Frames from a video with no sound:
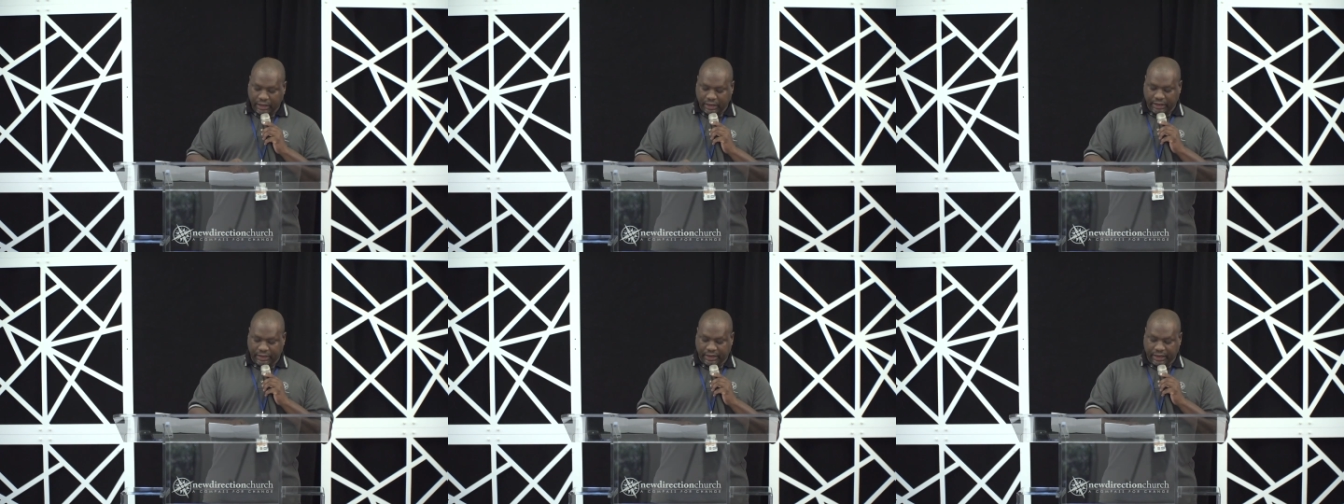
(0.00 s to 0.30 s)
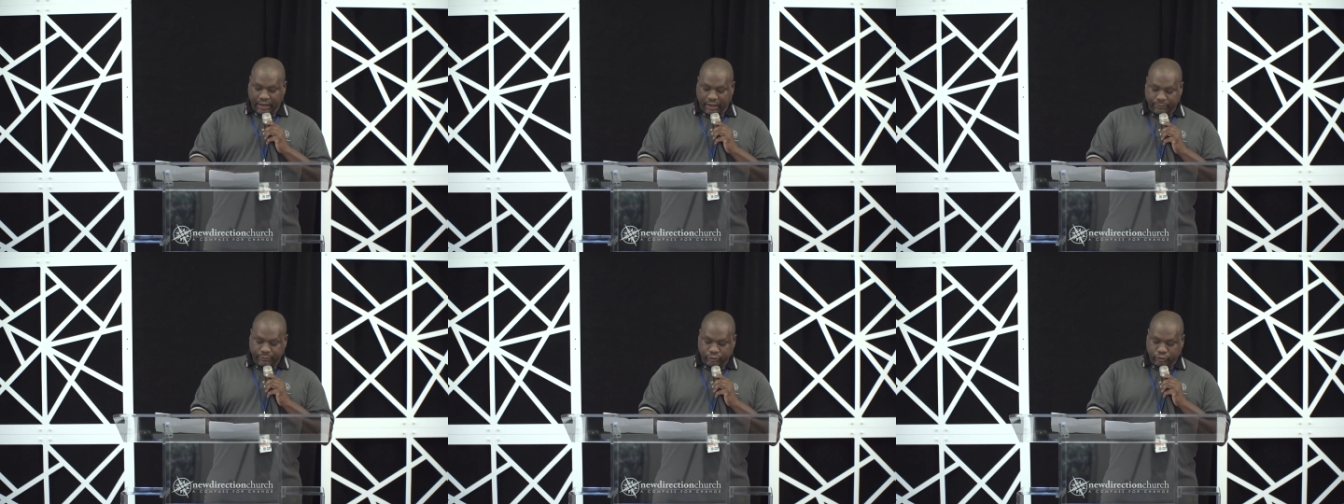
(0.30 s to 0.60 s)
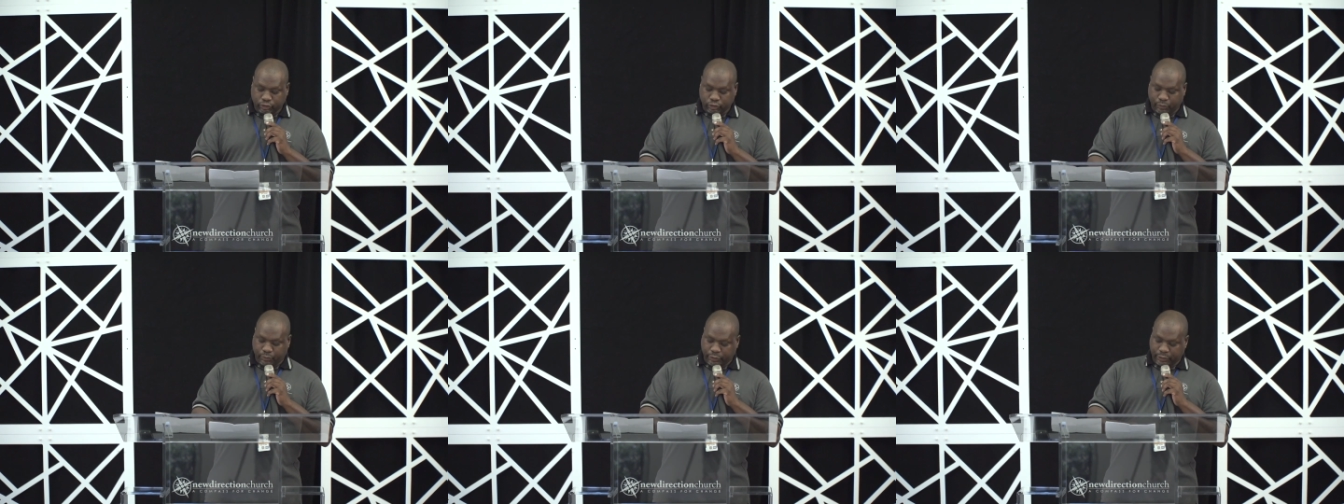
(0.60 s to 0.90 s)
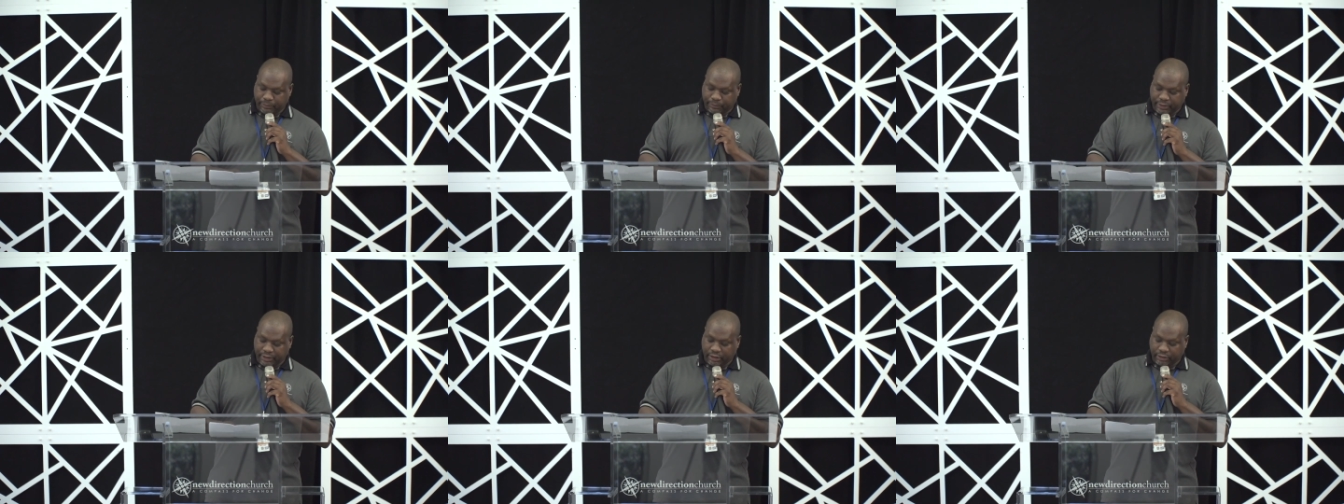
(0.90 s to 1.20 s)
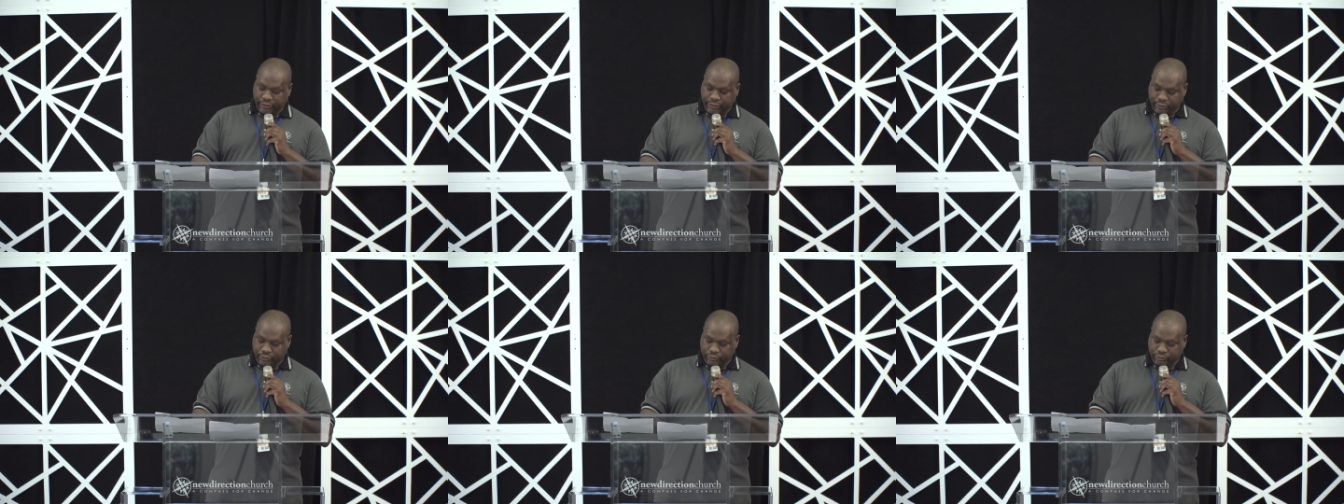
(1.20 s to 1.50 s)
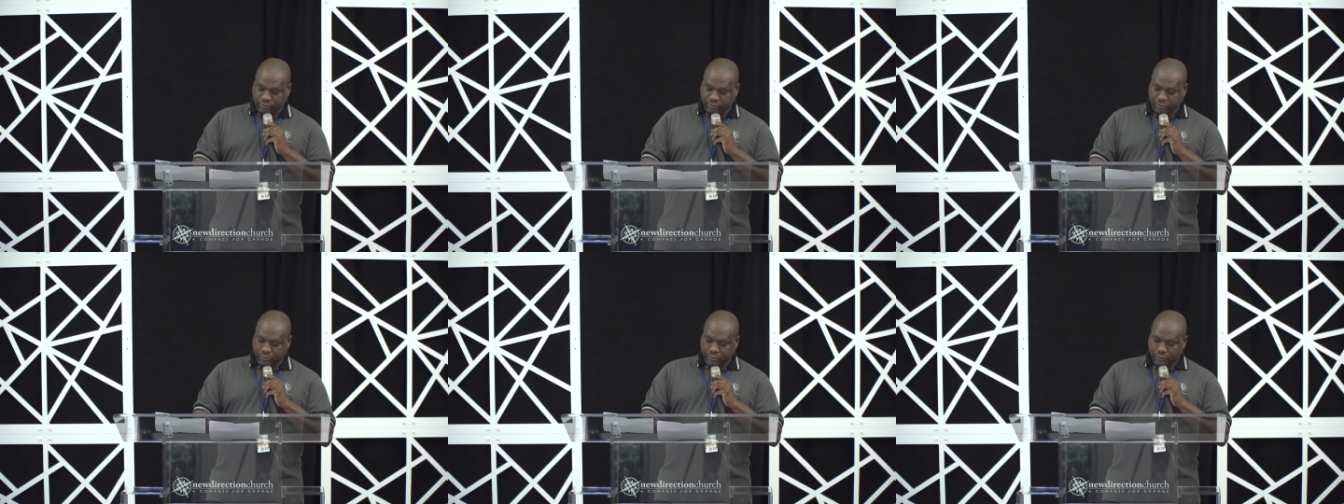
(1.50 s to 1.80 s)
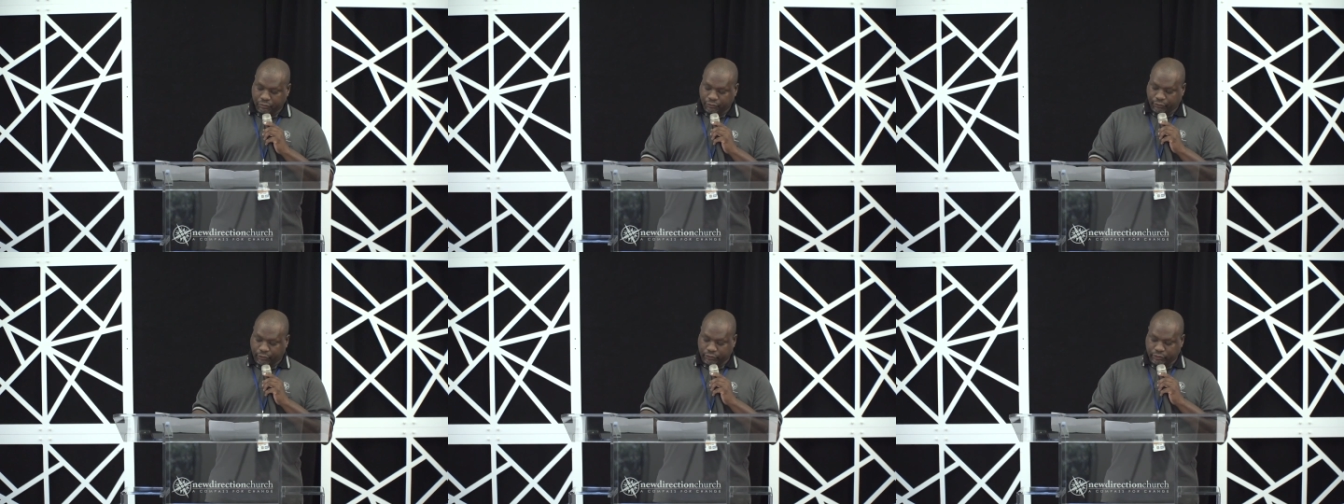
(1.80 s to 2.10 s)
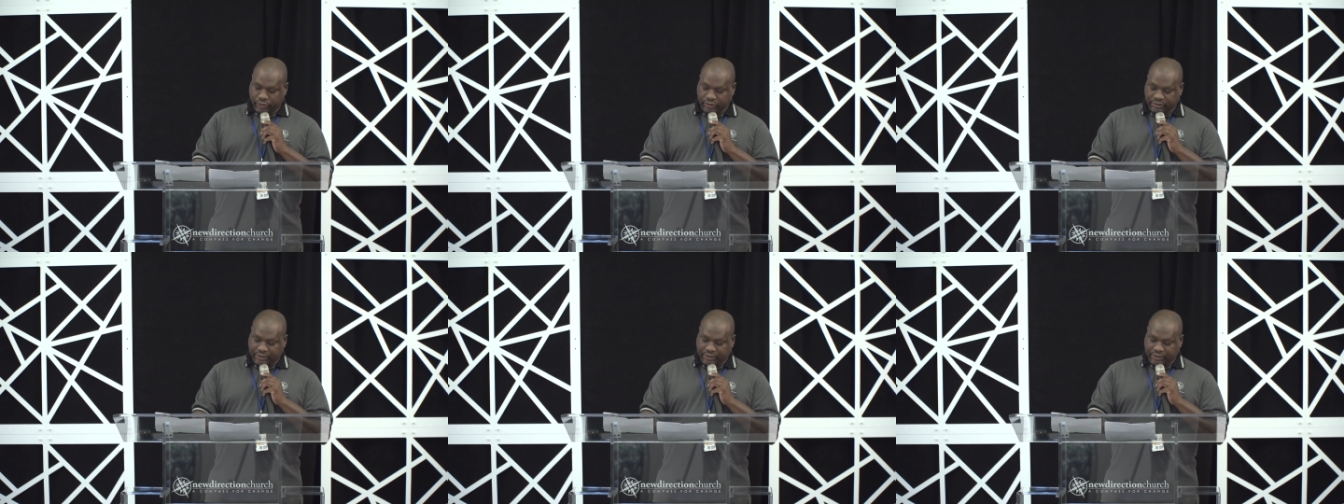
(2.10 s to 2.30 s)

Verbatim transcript: It helps to prepare you for the